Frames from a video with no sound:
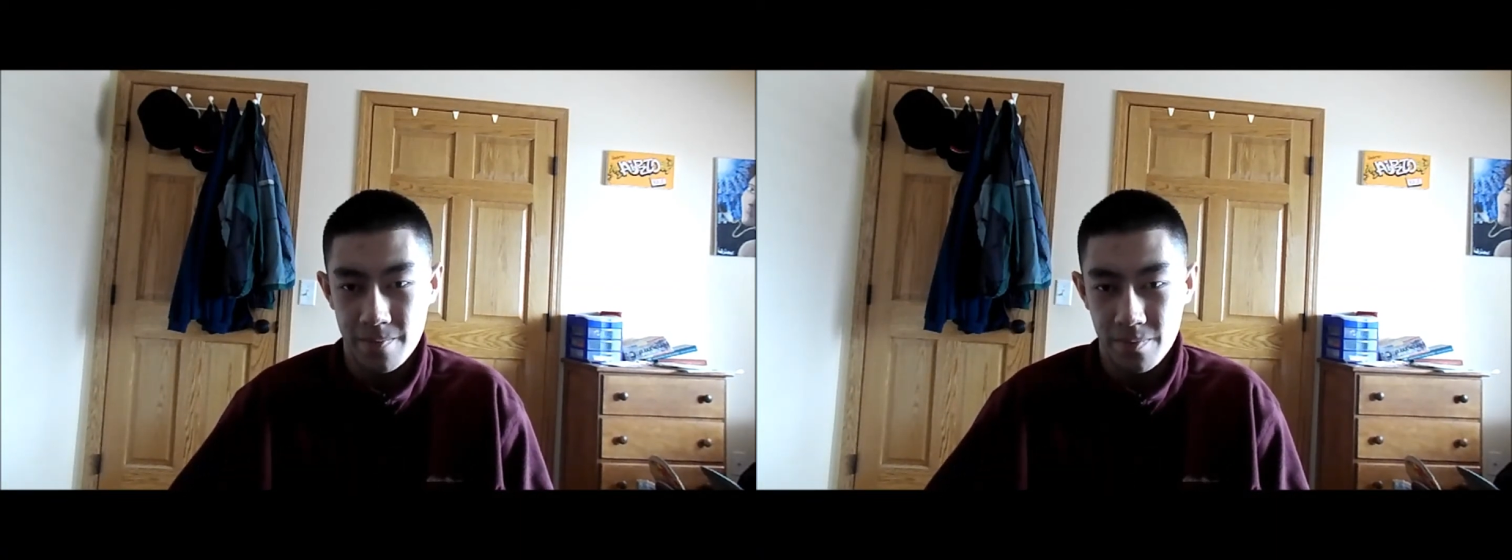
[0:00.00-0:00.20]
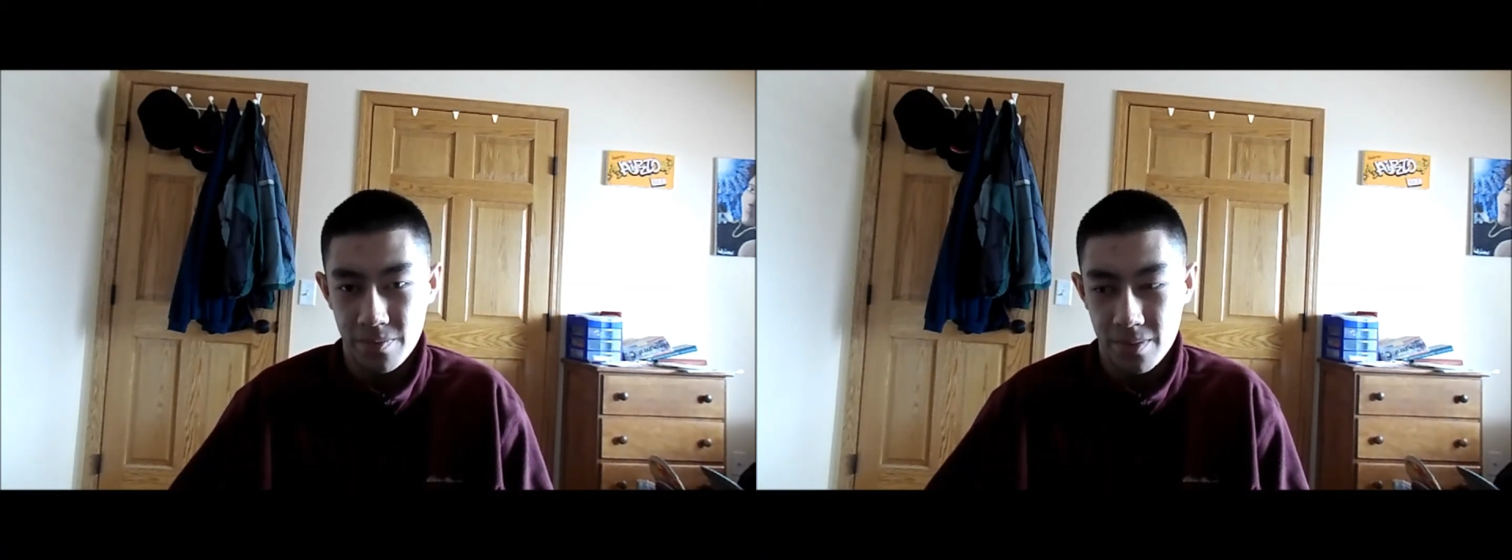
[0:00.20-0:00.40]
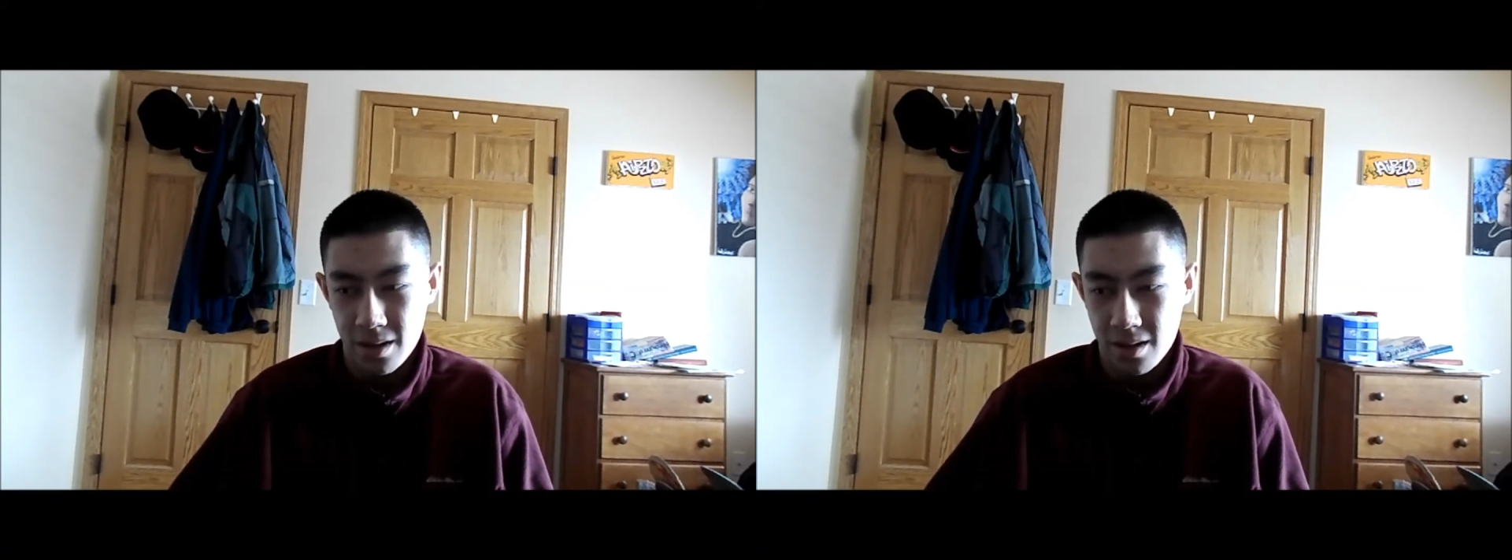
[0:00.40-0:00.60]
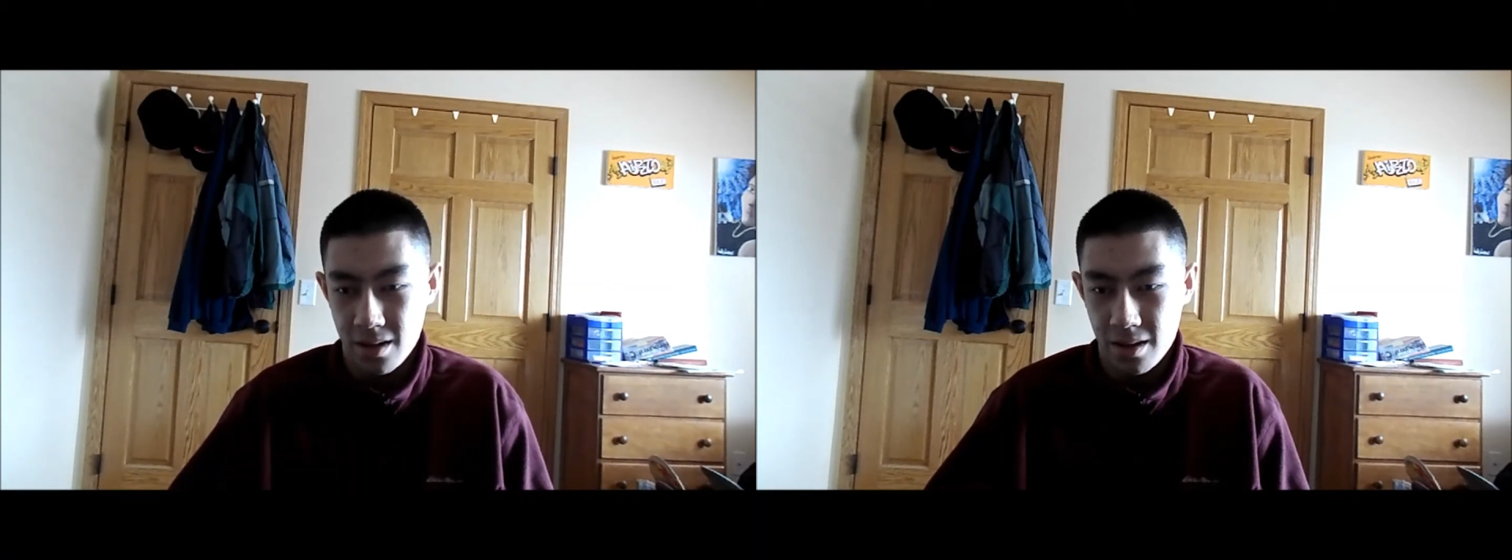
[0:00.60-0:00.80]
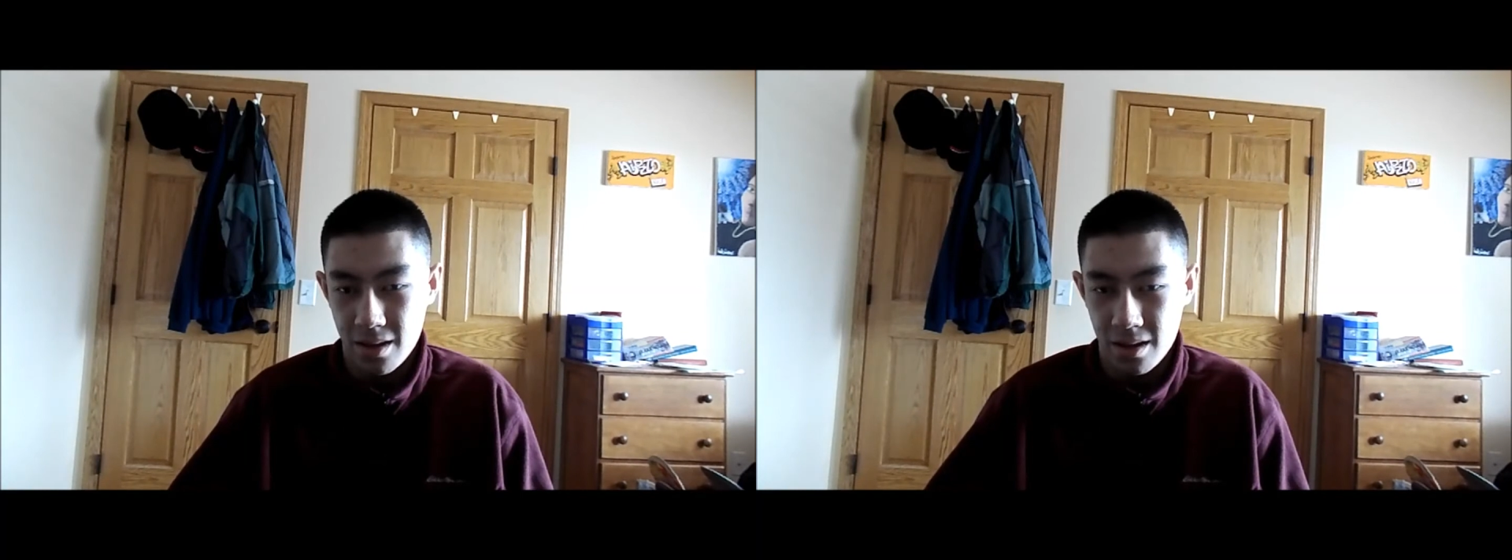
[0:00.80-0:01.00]

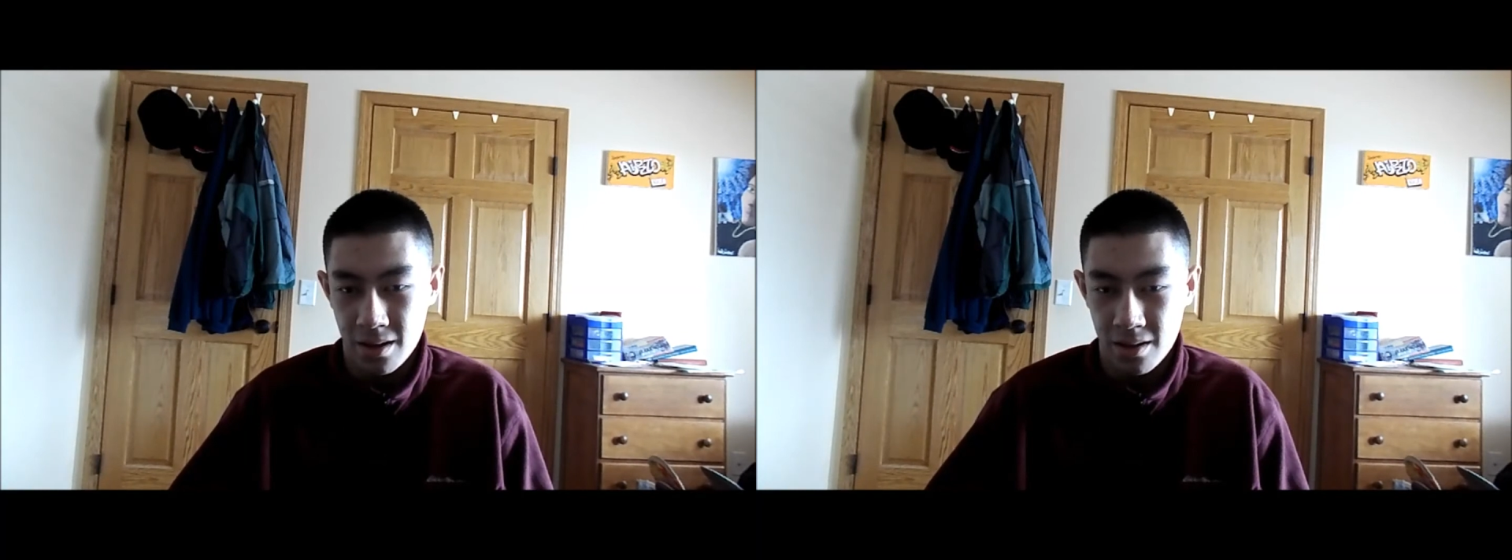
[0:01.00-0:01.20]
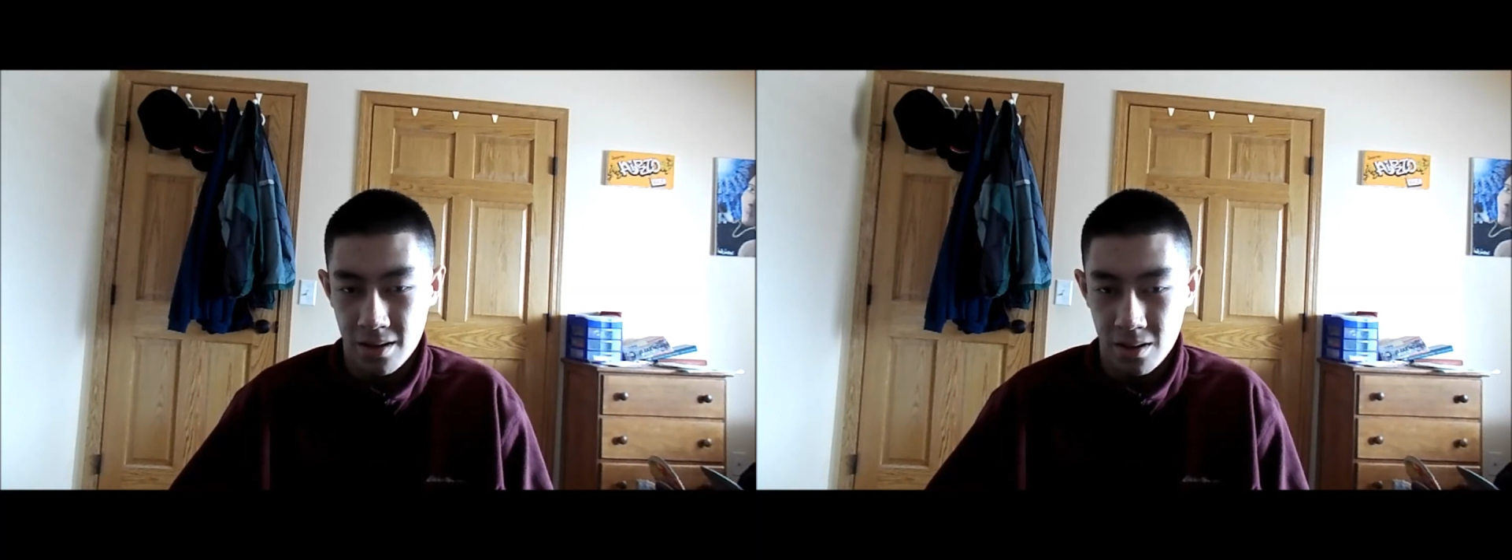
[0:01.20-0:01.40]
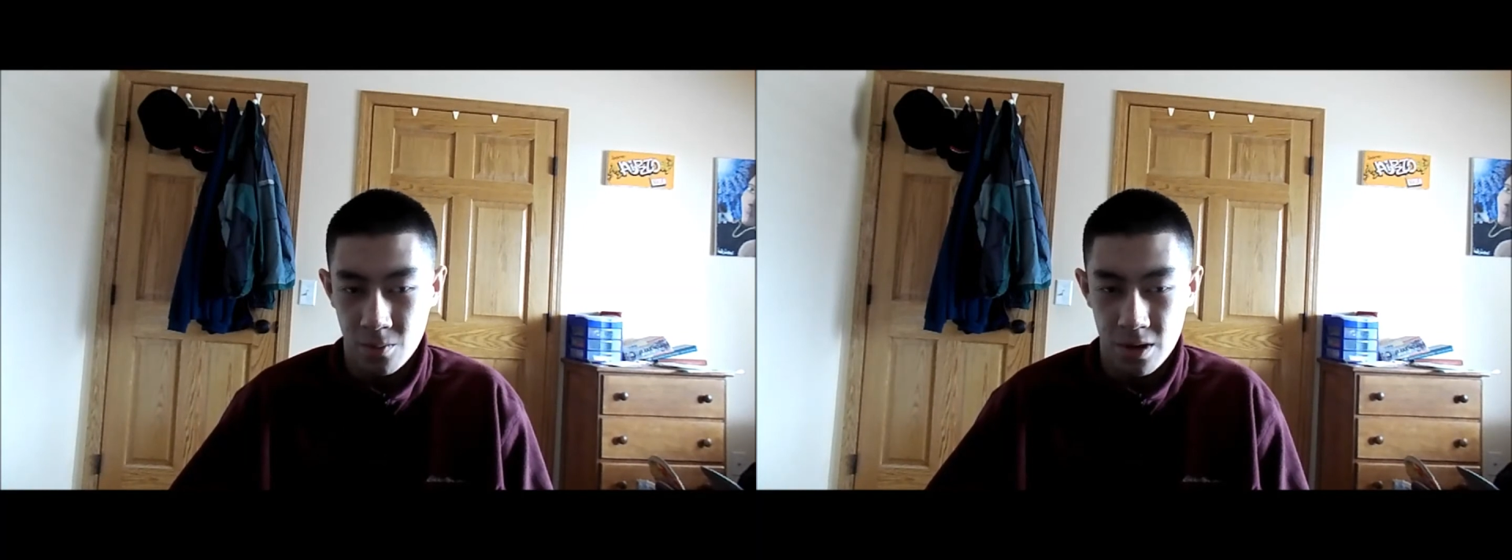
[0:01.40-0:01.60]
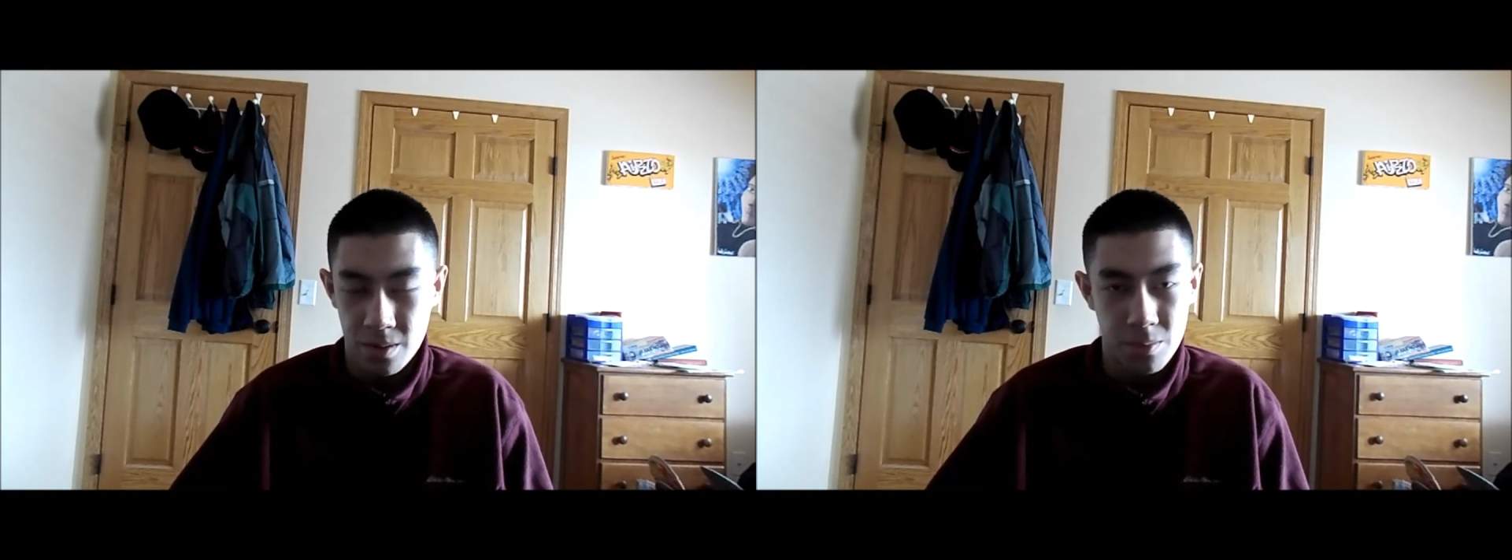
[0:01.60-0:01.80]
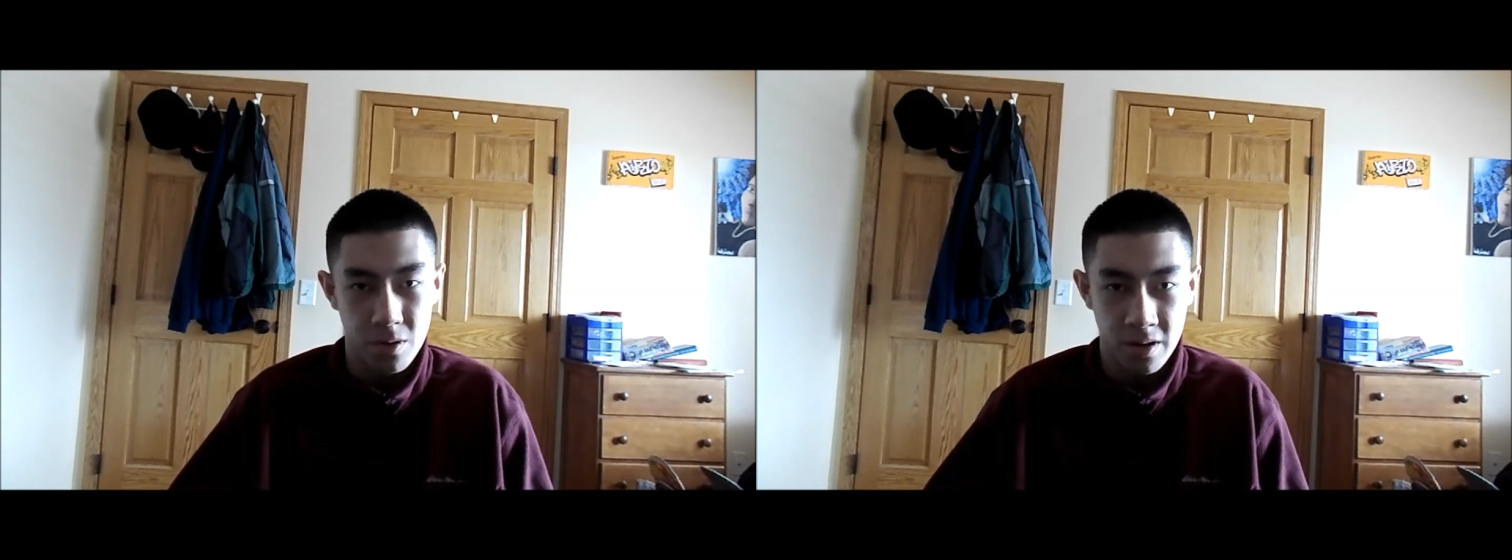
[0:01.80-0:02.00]
than, than the way
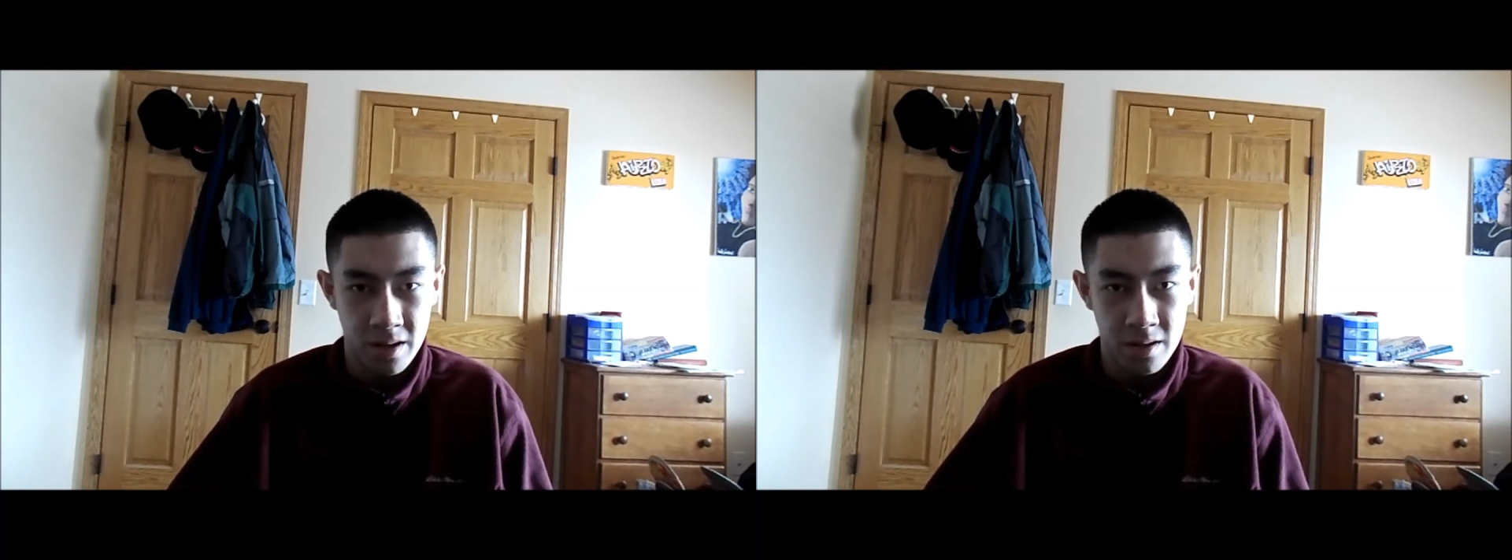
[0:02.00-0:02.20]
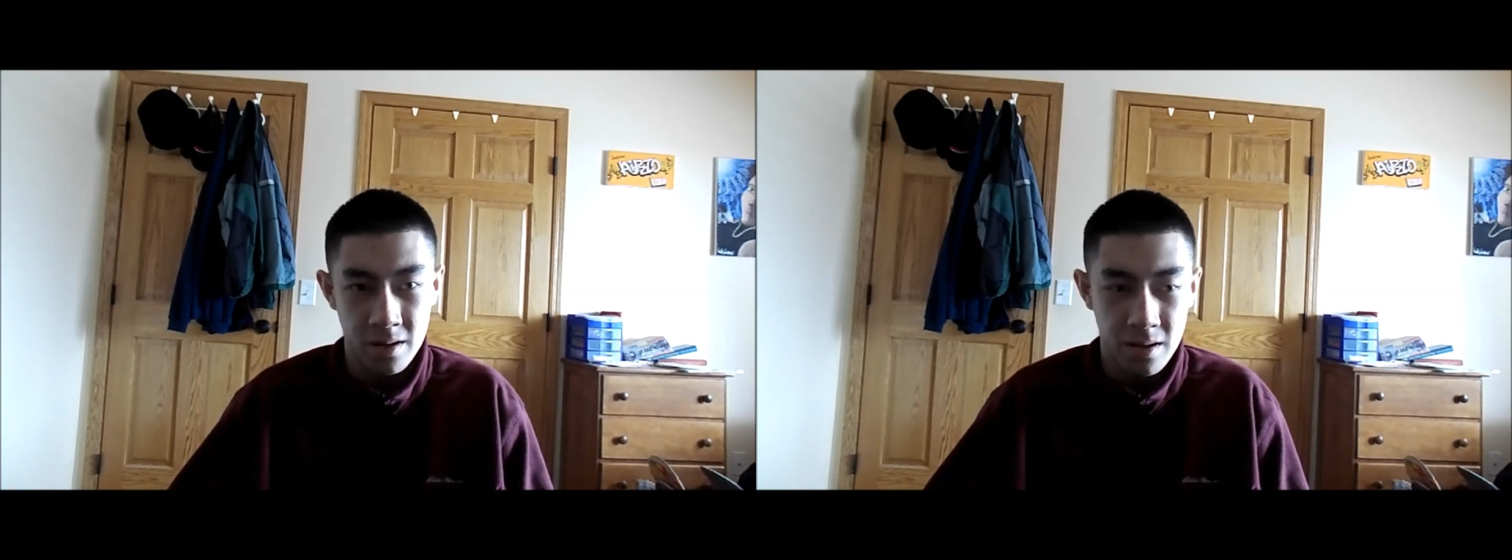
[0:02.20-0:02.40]
I'm putting it.